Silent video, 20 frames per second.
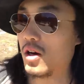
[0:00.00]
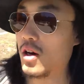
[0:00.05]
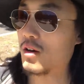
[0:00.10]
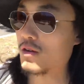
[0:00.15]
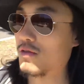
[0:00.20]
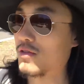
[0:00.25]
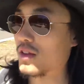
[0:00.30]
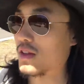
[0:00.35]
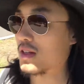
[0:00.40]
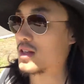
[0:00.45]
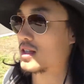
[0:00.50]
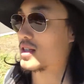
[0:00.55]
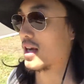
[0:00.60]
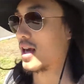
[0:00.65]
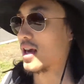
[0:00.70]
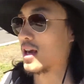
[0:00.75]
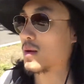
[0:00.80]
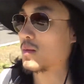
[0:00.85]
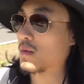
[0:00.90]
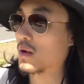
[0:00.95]
of the
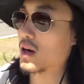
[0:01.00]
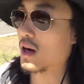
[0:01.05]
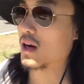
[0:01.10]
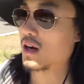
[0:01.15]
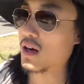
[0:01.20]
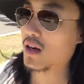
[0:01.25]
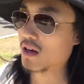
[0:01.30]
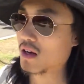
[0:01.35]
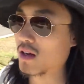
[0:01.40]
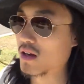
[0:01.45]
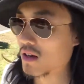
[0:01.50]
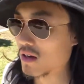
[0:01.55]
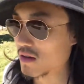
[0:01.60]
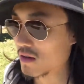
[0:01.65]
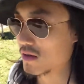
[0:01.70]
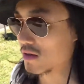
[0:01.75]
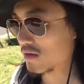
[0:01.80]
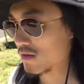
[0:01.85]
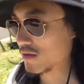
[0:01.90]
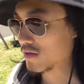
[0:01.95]
same kind
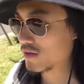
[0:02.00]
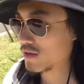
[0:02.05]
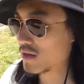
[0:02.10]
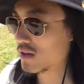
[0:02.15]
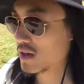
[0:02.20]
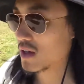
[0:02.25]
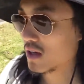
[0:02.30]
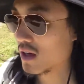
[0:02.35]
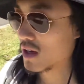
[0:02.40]
of